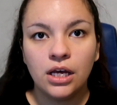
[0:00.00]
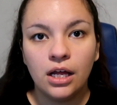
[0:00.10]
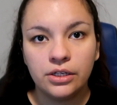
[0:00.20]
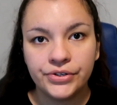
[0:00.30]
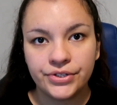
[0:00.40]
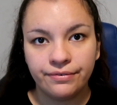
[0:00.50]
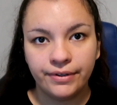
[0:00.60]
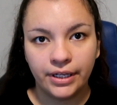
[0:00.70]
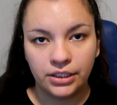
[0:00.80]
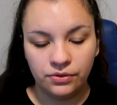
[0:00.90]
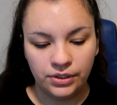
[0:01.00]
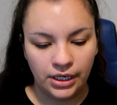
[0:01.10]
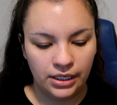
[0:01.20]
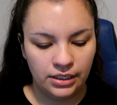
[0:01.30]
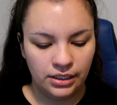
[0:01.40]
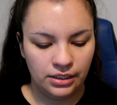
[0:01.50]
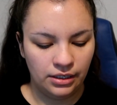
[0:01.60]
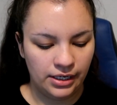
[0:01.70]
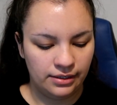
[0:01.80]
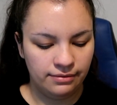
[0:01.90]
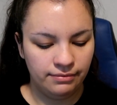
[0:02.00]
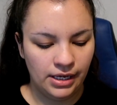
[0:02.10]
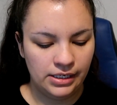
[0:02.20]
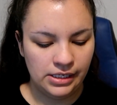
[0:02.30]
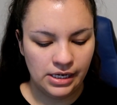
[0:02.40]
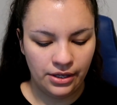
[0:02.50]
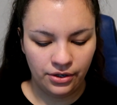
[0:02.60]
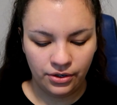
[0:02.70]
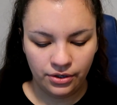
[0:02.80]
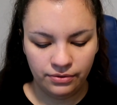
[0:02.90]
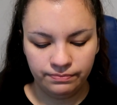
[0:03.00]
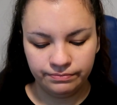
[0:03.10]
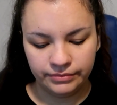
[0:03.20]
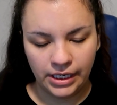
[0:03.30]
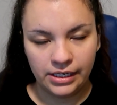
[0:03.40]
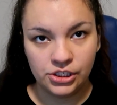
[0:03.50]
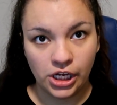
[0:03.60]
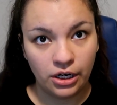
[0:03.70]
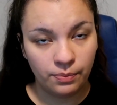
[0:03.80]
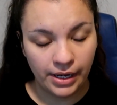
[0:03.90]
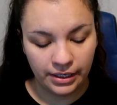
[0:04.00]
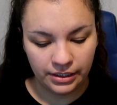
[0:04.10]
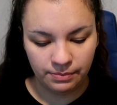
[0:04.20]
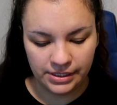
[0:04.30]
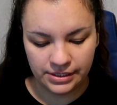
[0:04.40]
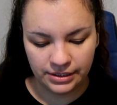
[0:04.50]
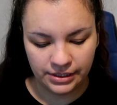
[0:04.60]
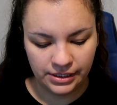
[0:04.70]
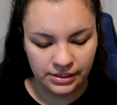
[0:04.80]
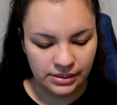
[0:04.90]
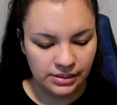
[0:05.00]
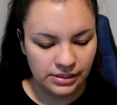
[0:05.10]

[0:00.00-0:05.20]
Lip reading: colors I feel like you get in like any other eyeshadow palette basically.